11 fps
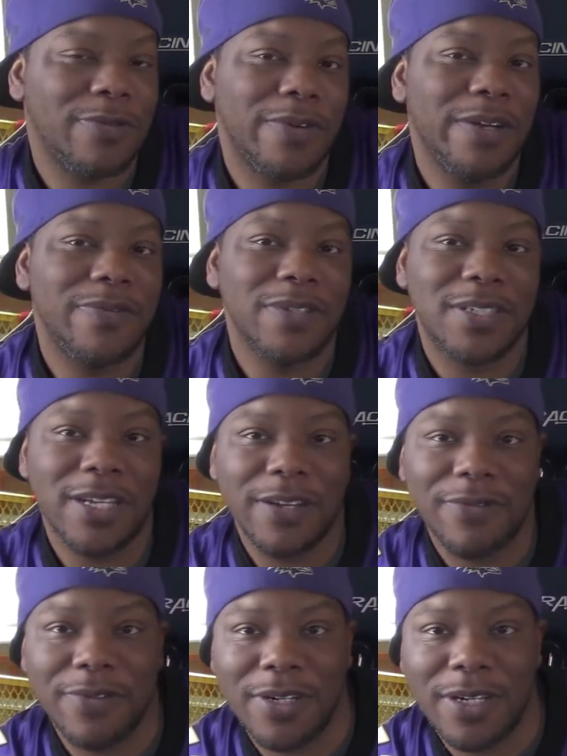Ravens
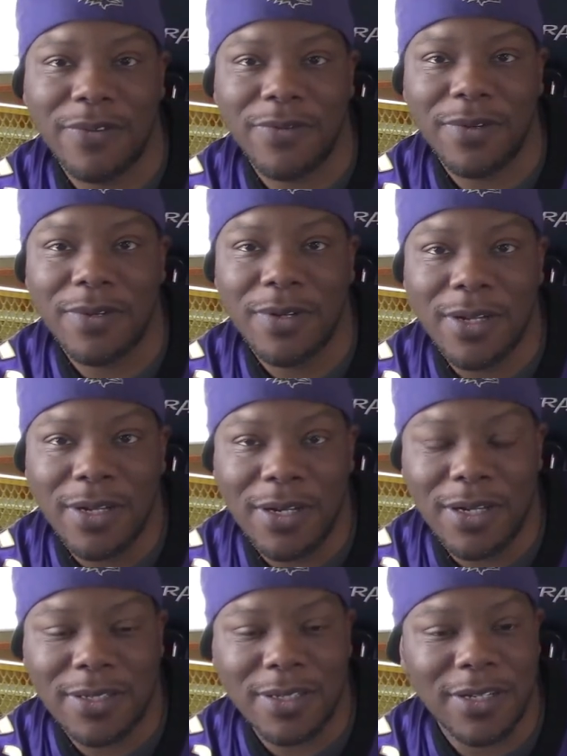did for Denver,
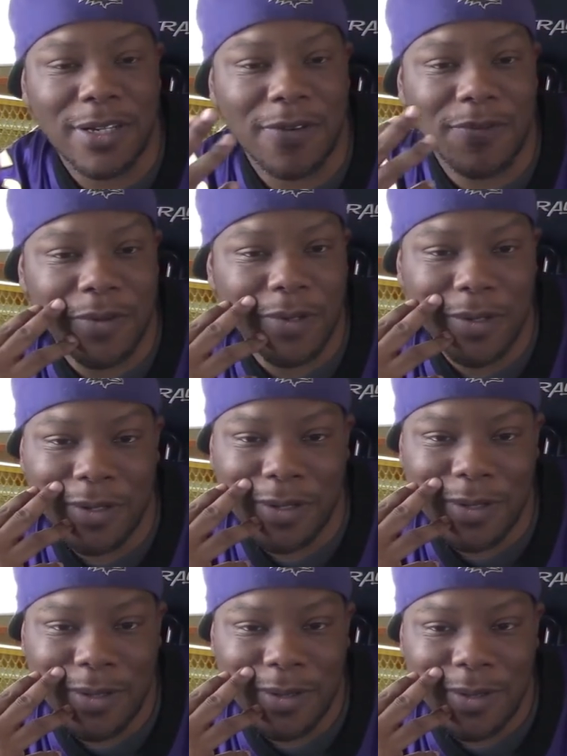did to Denver.
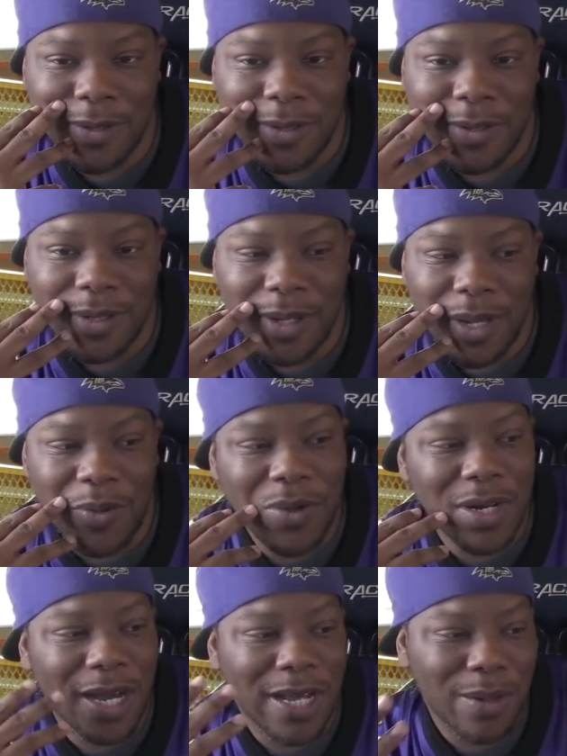I
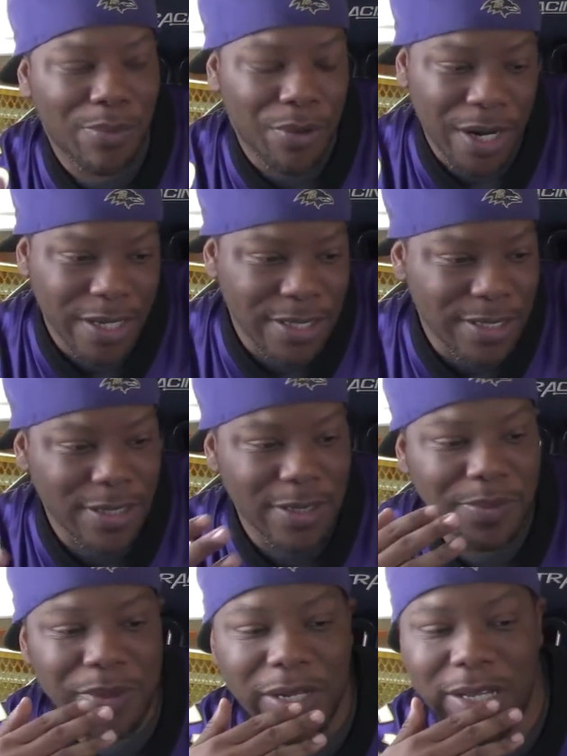wonder how the Browns gonna
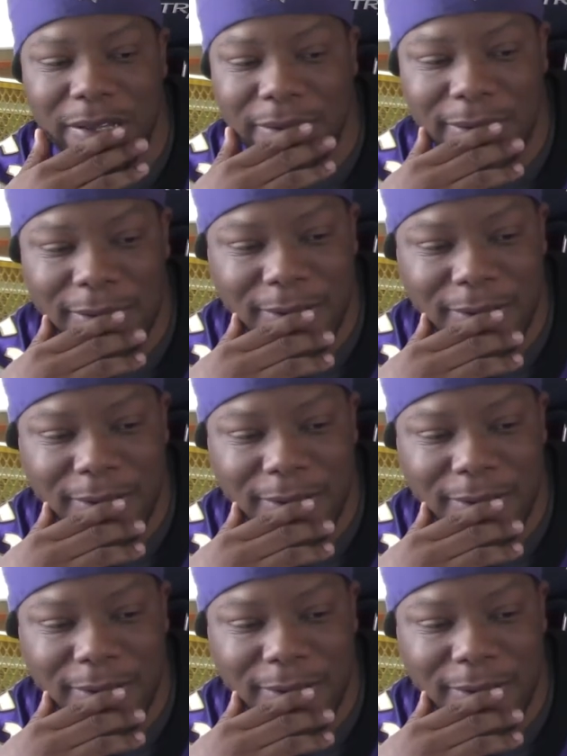play.